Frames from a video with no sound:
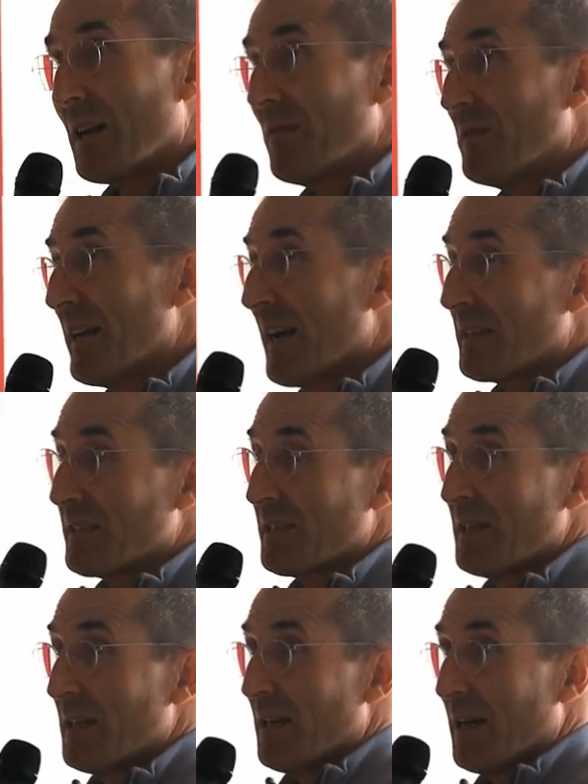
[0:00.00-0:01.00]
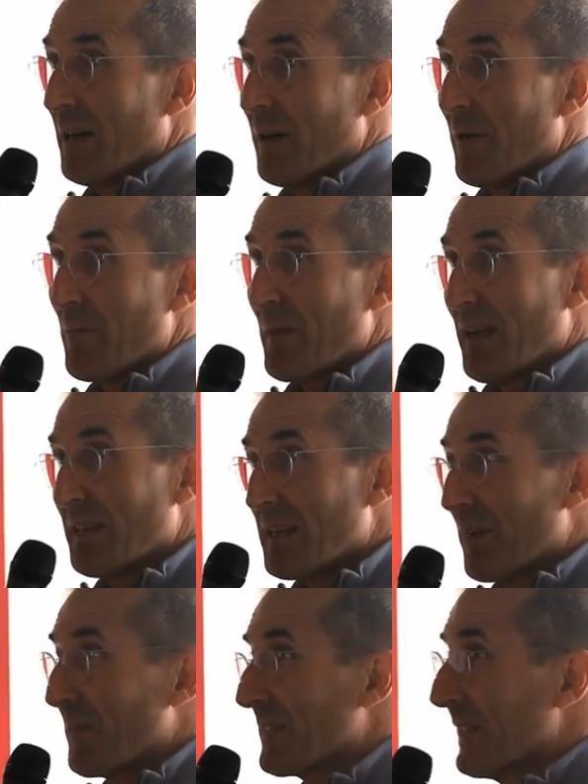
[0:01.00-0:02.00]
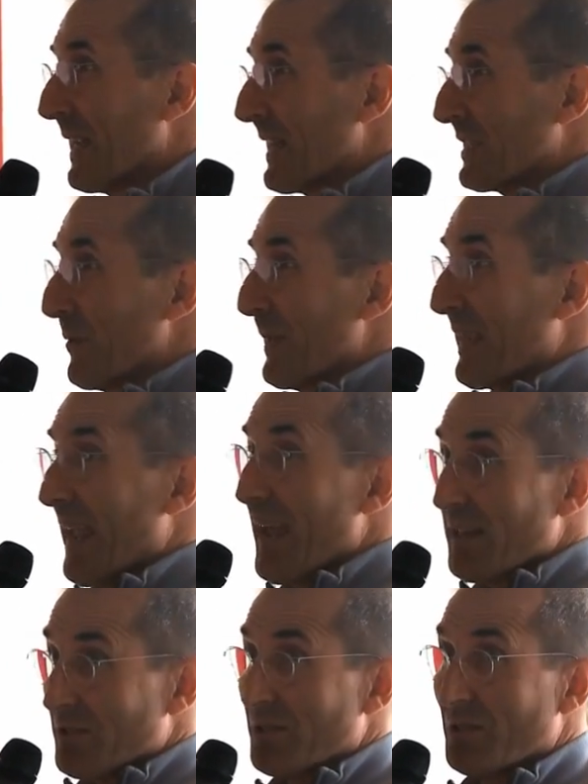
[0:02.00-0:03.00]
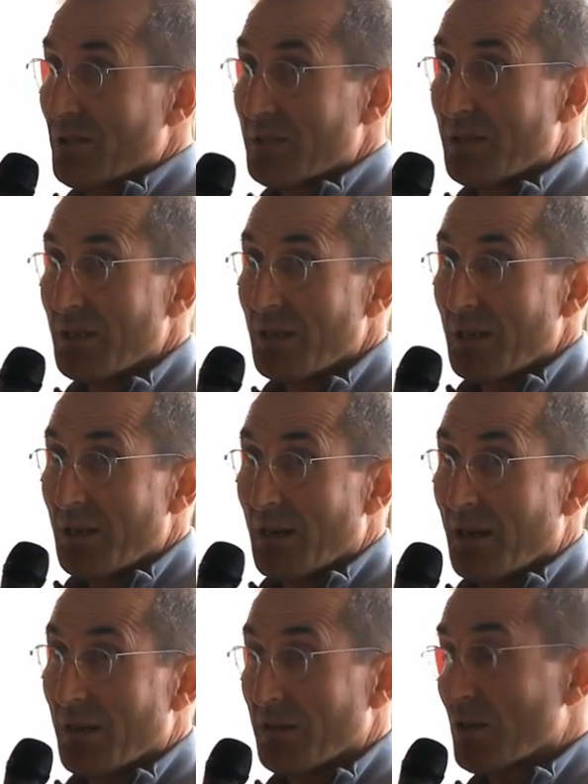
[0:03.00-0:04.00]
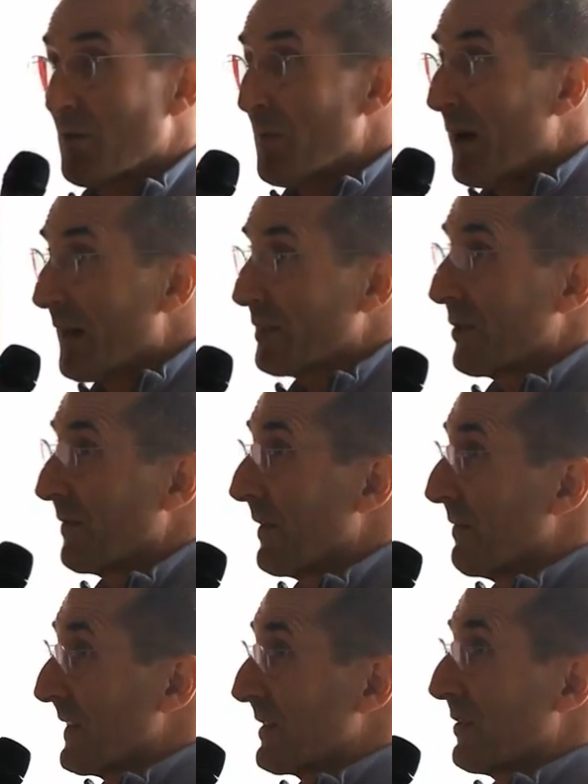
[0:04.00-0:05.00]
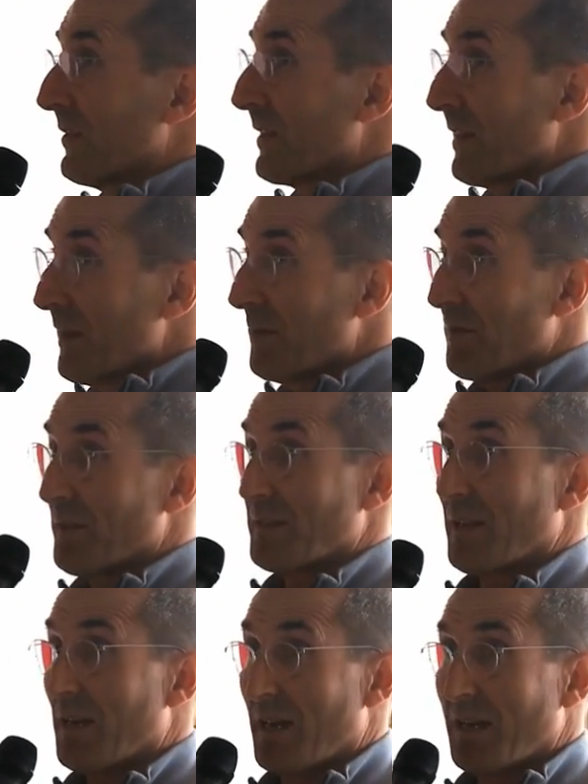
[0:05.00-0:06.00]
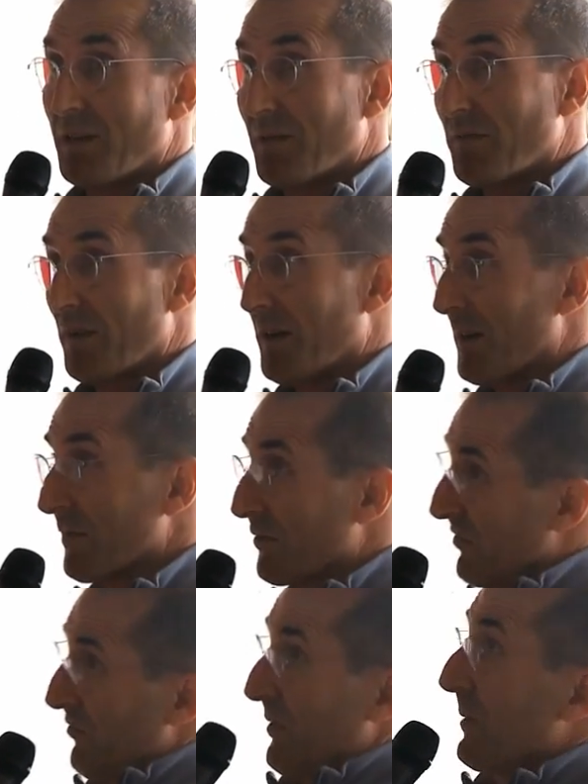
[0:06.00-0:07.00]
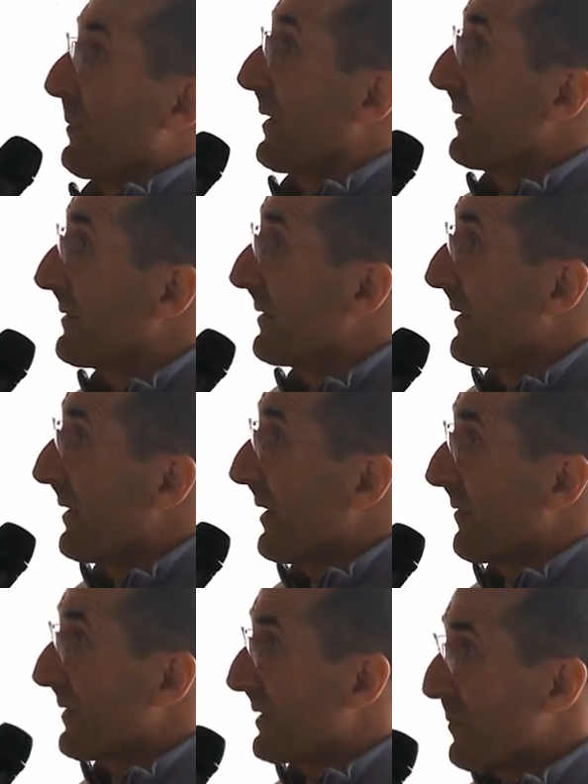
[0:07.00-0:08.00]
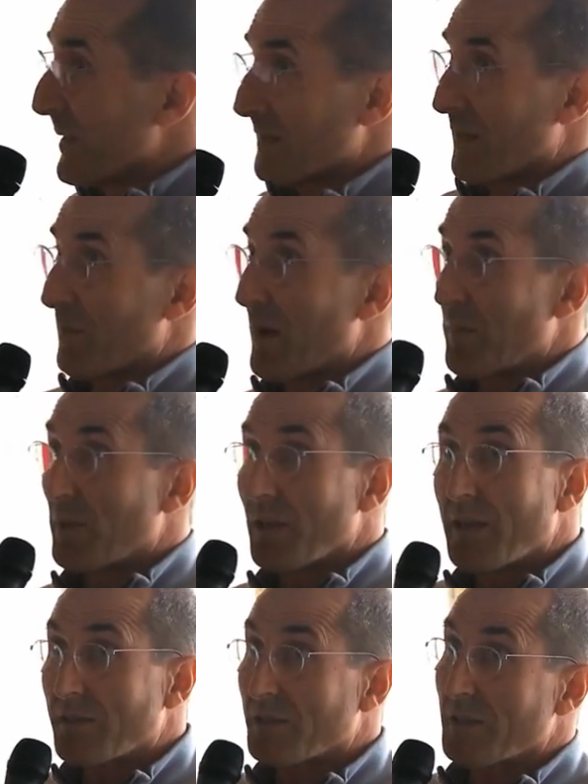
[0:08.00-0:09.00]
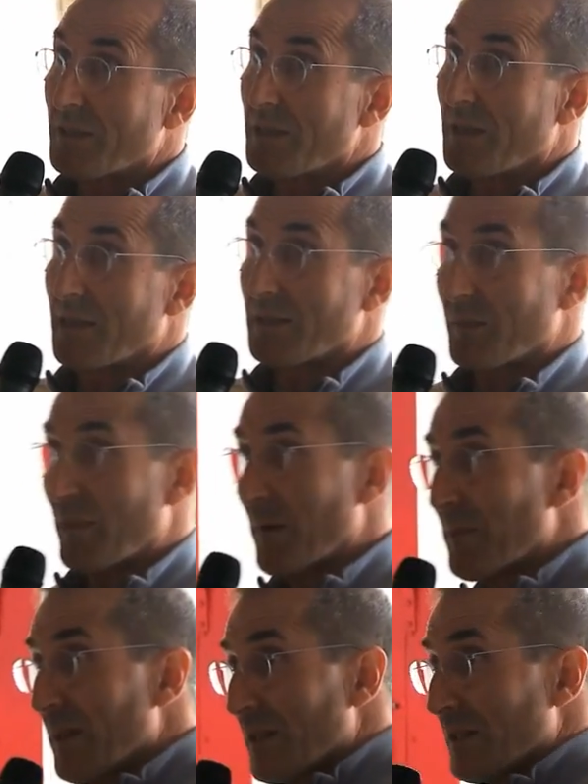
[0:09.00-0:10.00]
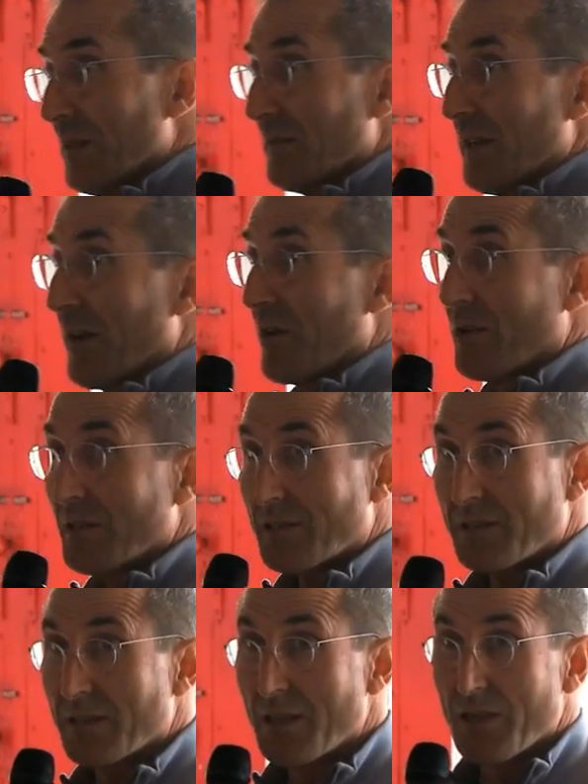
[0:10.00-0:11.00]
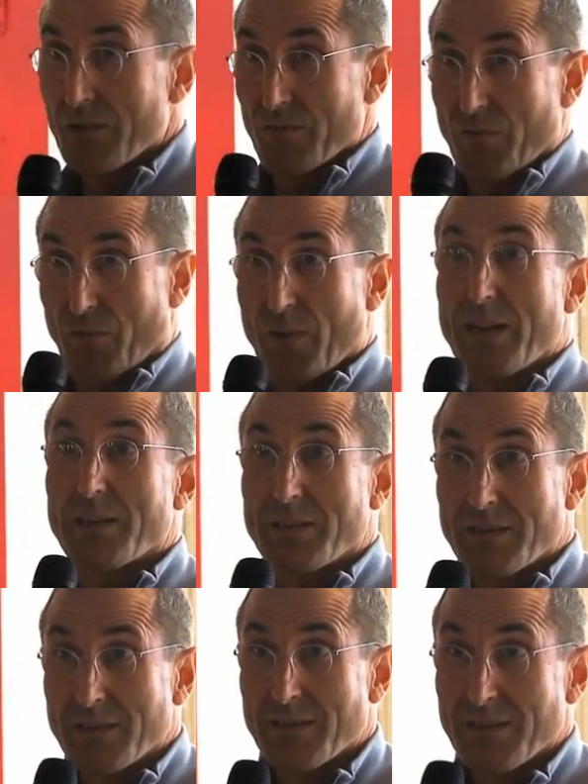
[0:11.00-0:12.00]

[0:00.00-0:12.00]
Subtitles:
of debt and deficit has to be canceled. So much of the fiscal cliff is a kind of treatment of the domestic population as a population of terrorists who threaten